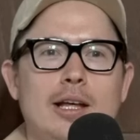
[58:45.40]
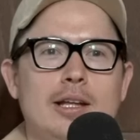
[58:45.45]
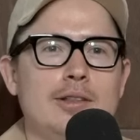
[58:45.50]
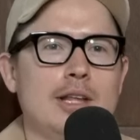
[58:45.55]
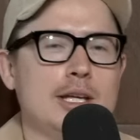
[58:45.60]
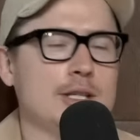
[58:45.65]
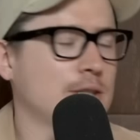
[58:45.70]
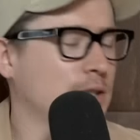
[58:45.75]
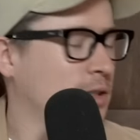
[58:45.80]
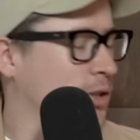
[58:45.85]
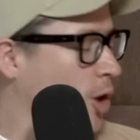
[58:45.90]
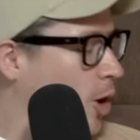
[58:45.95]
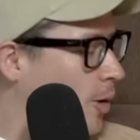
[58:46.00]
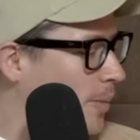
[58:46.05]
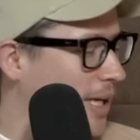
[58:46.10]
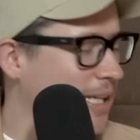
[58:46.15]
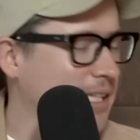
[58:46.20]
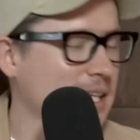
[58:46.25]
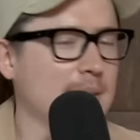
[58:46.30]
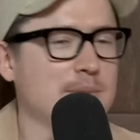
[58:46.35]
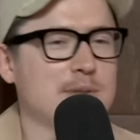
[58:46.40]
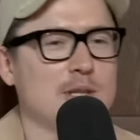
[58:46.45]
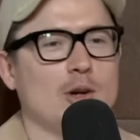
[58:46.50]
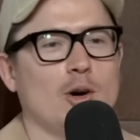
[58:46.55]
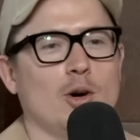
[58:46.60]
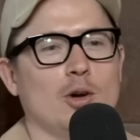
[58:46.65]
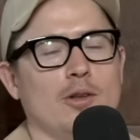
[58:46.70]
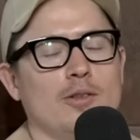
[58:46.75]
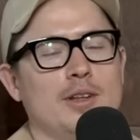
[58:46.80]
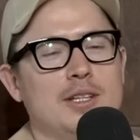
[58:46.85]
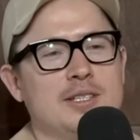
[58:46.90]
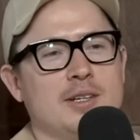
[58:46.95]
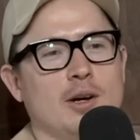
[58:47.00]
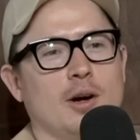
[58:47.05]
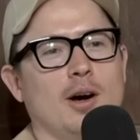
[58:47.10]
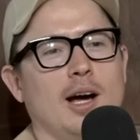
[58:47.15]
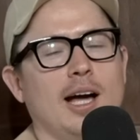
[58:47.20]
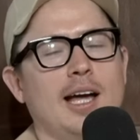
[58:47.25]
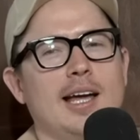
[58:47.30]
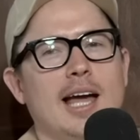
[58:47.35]
there's so many teams that are hot on this
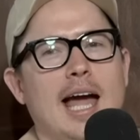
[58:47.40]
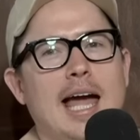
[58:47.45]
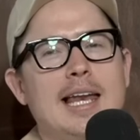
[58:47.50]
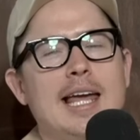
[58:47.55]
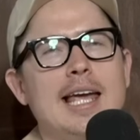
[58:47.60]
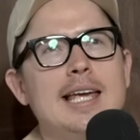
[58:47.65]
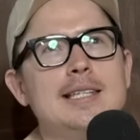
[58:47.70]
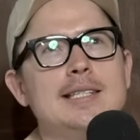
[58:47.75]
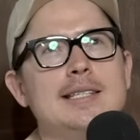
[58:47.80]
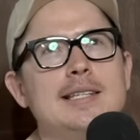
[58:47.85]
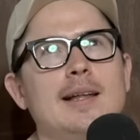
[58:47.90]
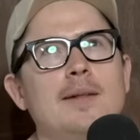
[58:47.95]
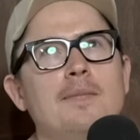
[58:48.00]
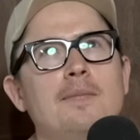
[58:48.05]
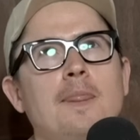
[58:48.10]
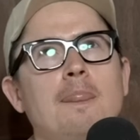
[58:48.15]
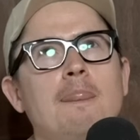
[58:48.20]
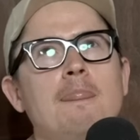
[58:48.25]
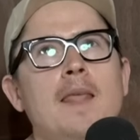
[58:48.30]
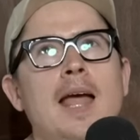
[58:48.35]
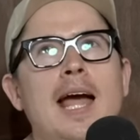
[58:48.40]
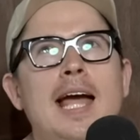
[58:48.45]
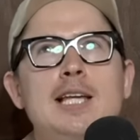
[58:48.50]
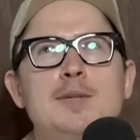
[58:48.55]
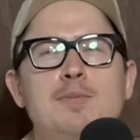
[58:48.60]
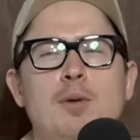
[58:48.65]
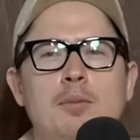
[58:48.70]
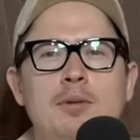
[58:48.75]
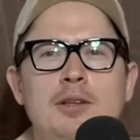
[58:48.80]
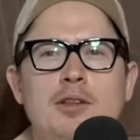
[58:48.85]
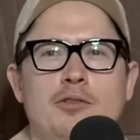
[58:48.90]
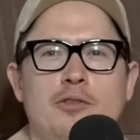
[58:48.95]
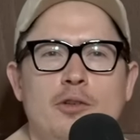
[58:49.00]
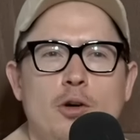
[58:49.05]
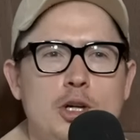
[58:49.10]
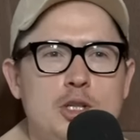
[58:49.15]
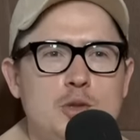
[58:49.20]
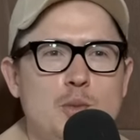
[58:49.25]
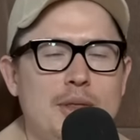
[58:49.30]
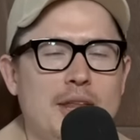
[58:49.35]
guy, and he's he's probably the
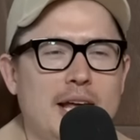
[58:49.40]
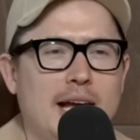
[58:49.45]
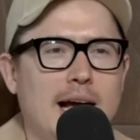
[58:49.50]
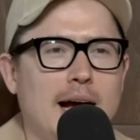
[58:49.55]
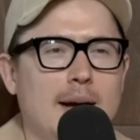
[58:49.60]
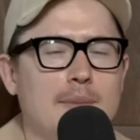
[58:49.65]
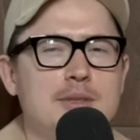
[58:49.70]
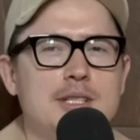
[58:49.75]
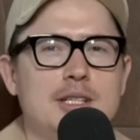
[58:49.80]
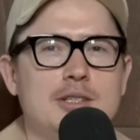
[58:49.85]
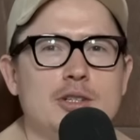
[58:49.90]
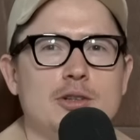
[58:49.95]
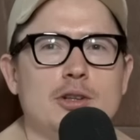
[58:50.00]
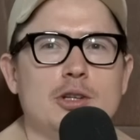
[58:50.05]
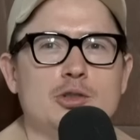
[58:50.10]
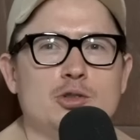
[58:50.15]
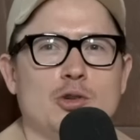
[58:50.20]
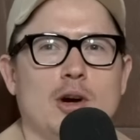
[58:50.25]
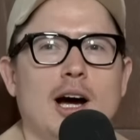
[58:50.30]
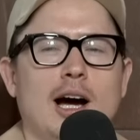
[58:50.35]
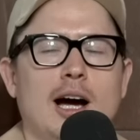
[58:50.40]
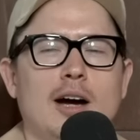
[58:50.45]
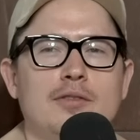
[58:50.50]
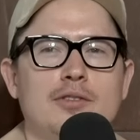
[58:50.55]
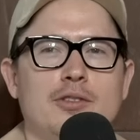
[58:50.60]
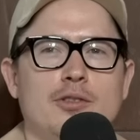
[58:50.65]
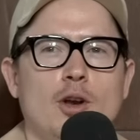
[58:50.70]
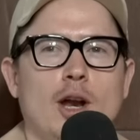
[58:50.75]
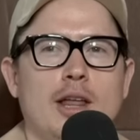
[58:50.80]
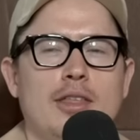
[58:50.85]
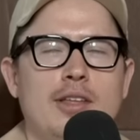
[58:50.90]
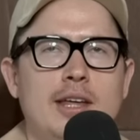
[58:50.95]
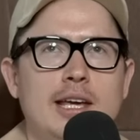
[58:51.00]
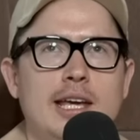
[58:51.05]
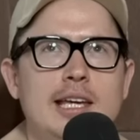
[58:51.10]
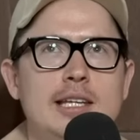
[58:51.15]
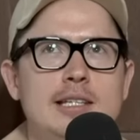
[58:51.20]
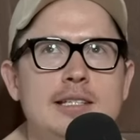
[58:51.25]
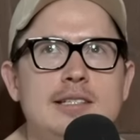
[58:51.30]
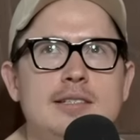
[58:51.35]
first one that comes into the draft that I
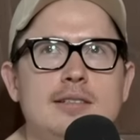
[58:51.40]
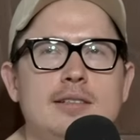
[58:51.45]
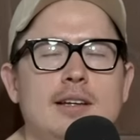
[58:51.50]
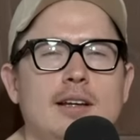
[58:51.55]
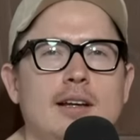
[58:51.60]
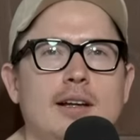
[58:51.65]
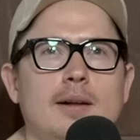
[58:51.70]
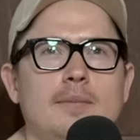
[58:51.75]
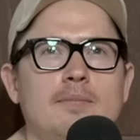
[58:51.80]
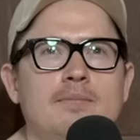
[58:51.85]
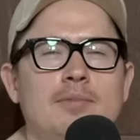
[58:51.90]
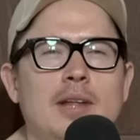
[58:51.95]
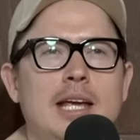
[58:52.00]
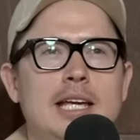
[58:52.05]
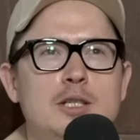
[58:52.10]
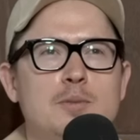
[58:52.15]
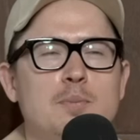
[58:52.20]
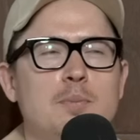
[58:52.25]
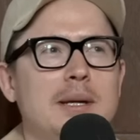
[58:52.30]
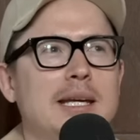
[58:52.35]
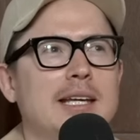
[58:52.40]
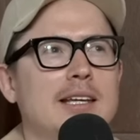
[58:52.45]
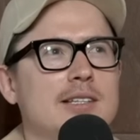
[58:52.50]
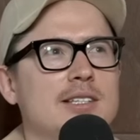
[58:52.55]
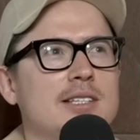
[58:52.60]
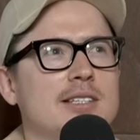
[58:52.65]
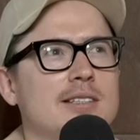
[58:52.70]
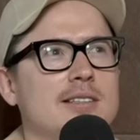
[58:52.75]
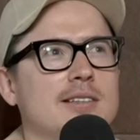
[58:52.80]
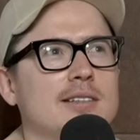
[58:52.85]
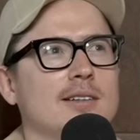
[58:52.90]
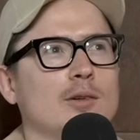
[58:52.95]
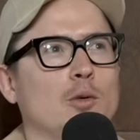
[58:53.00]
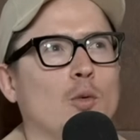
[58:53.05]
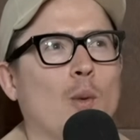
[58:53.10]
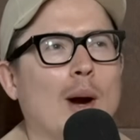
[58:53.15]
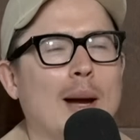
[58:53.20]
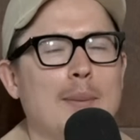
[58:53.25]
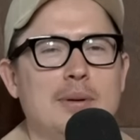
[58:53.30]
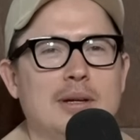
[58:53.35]
think his his biggest
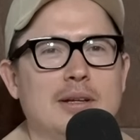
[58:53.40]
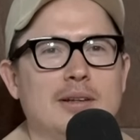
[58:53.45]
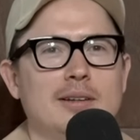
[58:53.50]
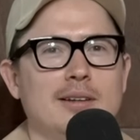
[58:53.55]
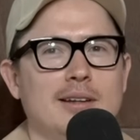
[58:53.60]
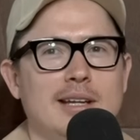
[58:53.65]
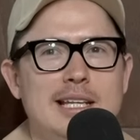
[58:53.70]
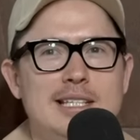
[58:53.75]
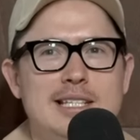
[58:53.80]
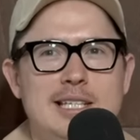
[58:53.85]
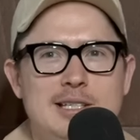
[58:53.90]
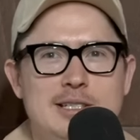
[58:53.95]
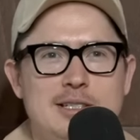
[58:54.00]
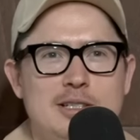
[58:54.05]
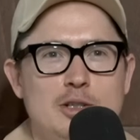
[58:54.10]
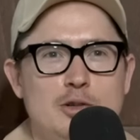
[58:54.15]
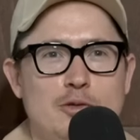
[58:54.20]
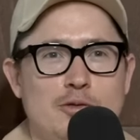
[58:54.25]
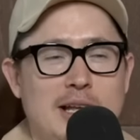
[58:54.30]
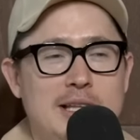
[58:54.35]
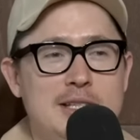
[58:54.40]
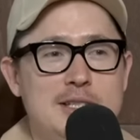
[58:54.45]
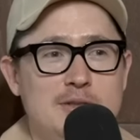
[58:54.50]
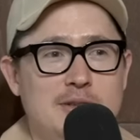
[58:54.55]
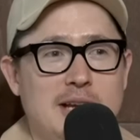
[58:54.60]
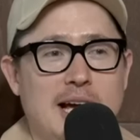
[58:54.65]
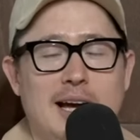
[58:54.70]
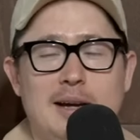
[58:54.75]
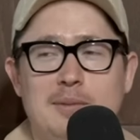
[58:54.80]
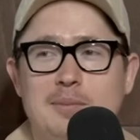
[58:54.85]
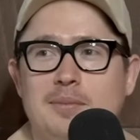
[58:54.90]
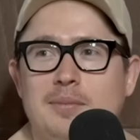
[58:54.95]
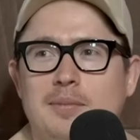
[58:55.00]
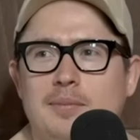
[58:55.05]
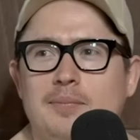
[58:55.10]
weapon is his defensive game